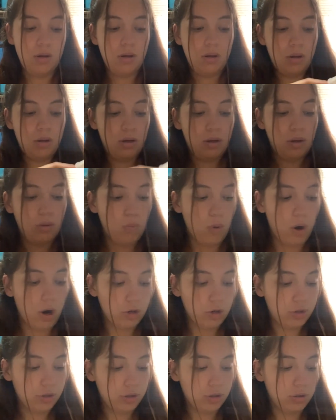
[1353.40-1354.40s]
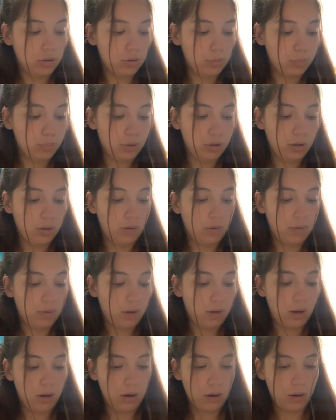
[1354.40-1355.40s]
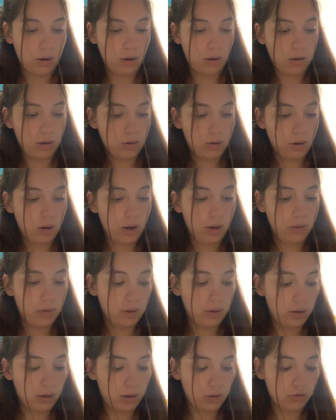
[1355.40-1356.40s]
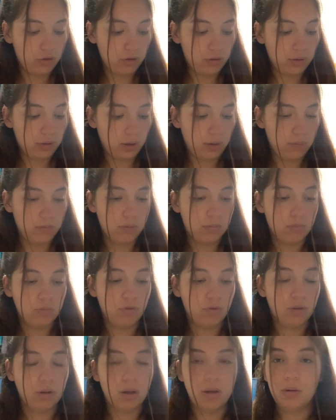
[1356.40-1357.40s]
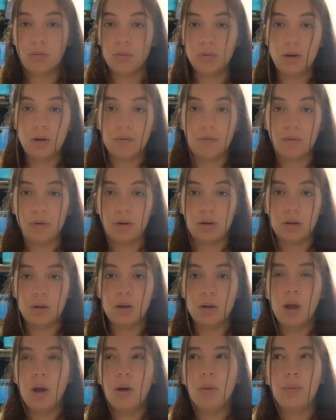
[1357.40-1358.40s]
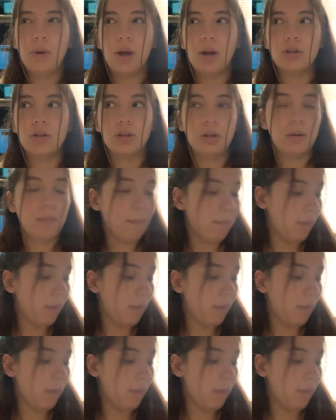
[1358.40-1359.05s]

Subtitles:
washed them, put it on there, and then I'll just save them for like whenever. We actually might